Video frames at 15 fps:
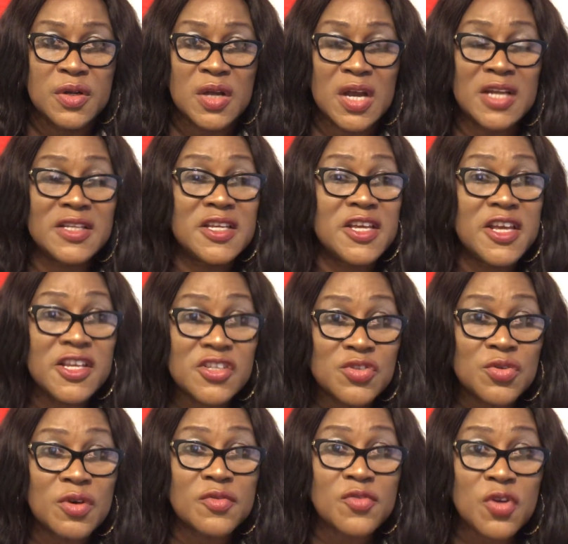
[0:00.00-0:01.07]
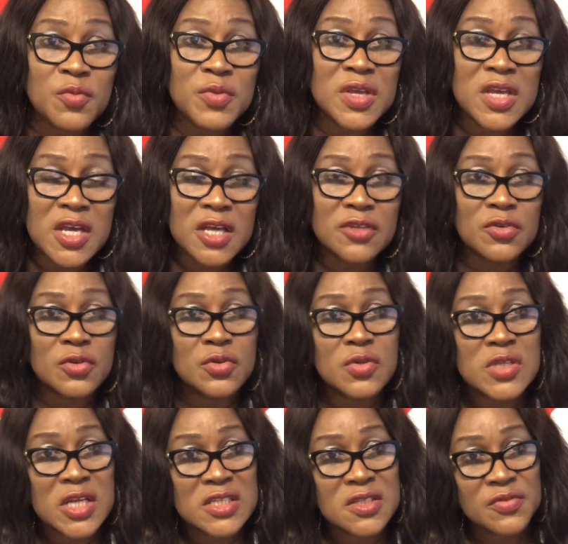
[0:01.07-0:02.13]
And the issue of coming here to do
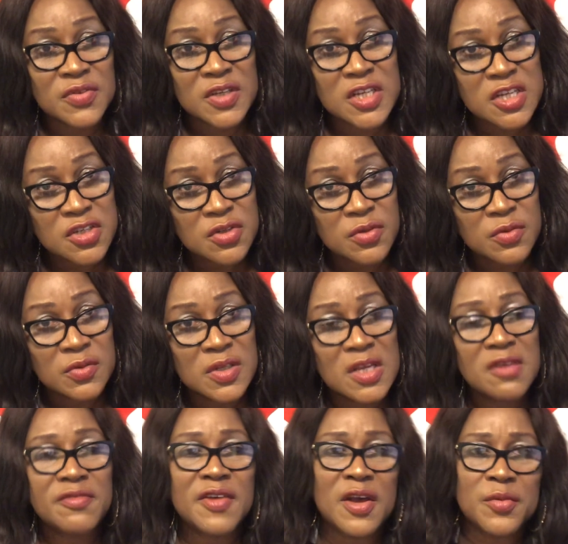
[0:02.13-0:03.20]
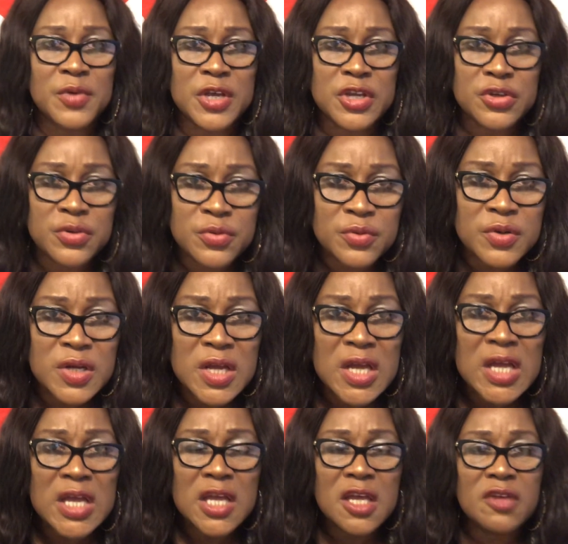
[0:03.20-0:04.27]
certification, if I were you,
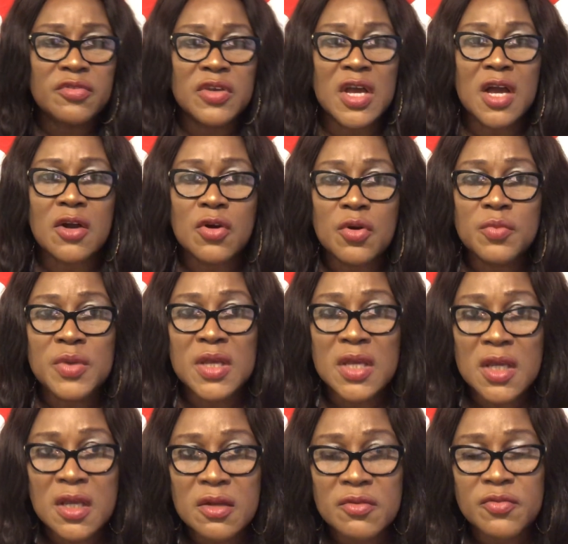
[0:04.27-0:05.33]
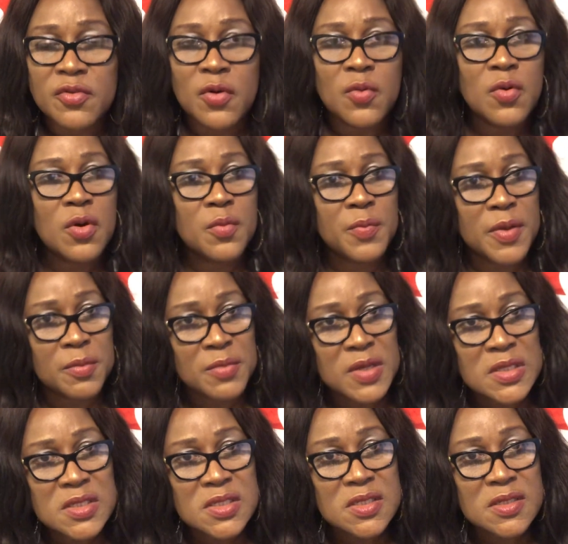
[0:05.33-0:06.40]
if you are coming in for work
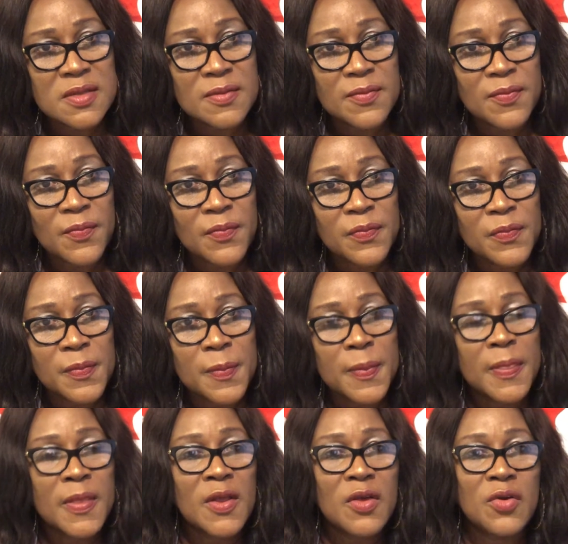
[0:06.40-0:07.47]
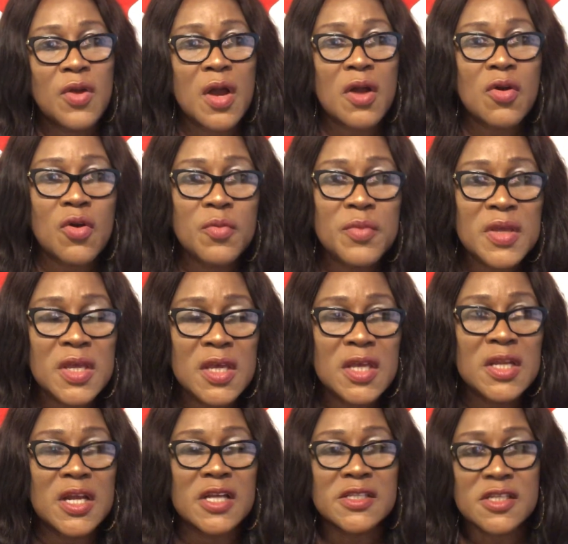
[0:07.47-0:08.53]
permits, you are coming
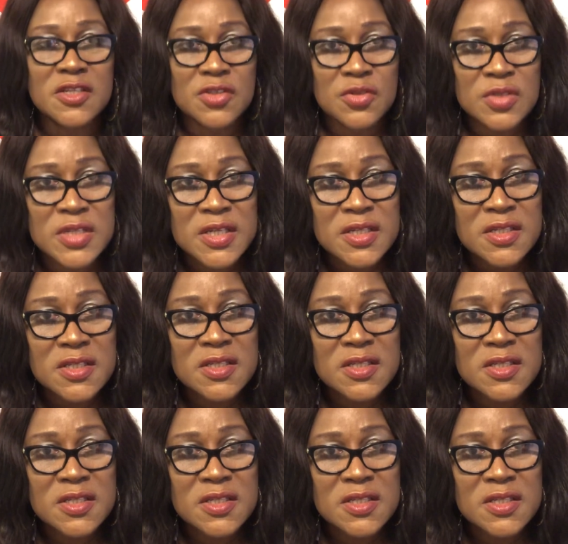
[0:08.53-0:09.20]
in as a student,